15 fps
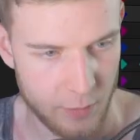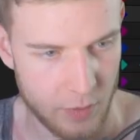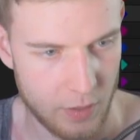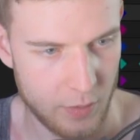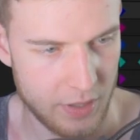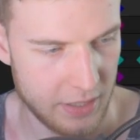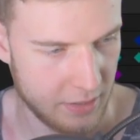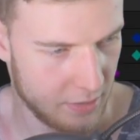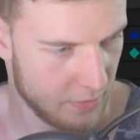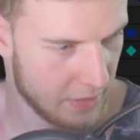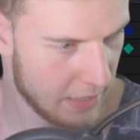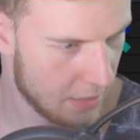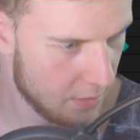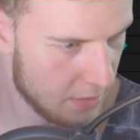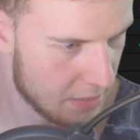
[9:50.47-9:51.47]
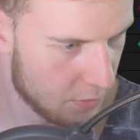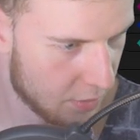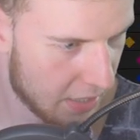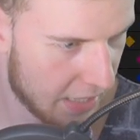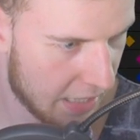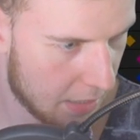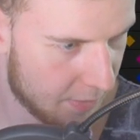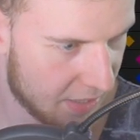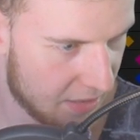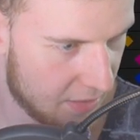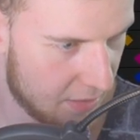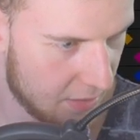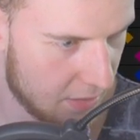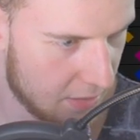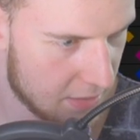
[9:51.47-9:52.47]
And what I want to do now is I want to animate
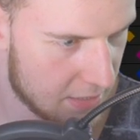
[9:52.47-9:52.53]
the